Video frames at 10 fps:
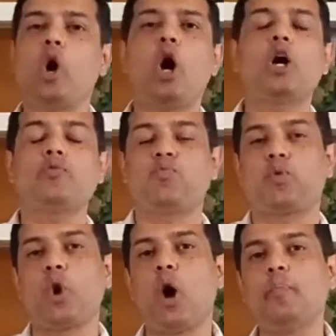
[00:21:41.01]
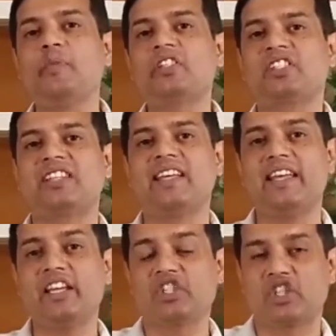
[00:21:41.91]
God promised
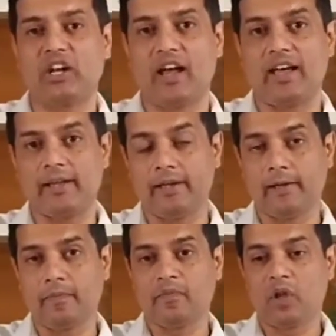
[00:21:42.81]
Israel,